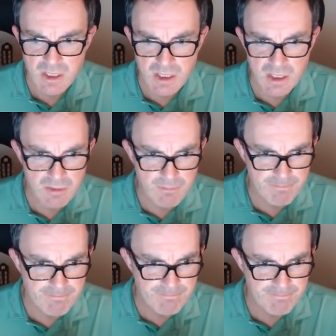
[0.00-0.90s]

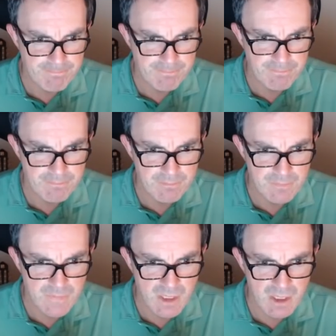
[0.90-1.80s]
Um,
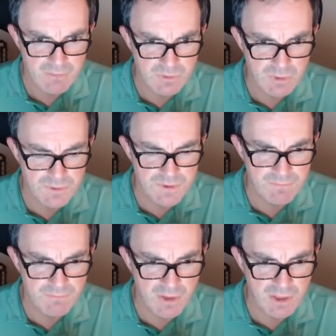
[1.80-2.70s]
I've got to
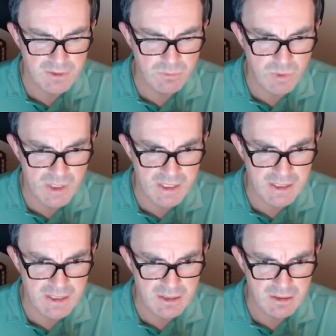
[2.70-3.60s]
find a
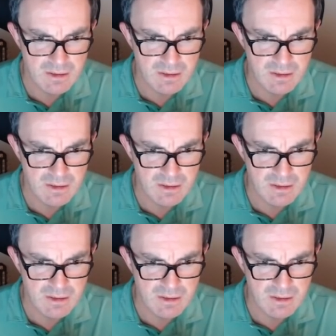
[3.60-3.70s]
way.